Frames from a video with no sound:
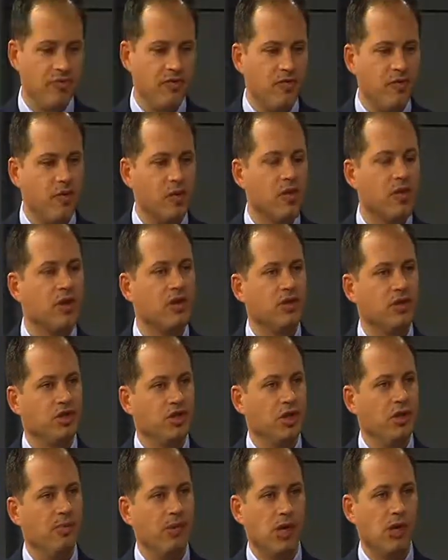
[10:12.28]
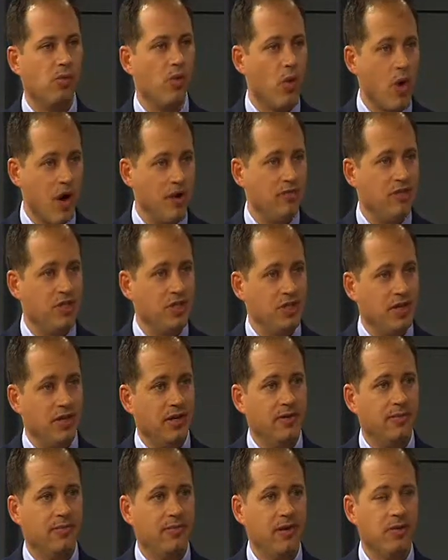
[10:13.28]
for their treatment in one visit.
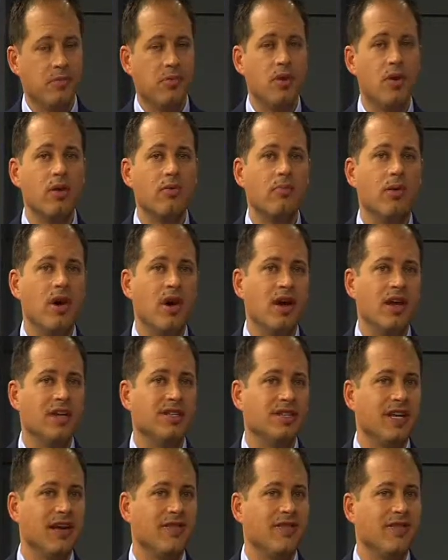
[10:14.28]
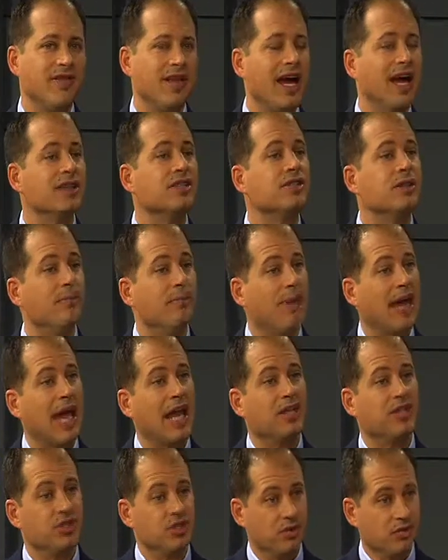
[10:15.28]
The important part is after that to
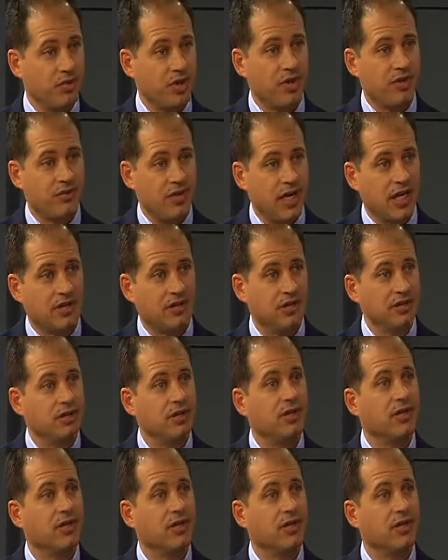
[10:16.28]
manage their risk factors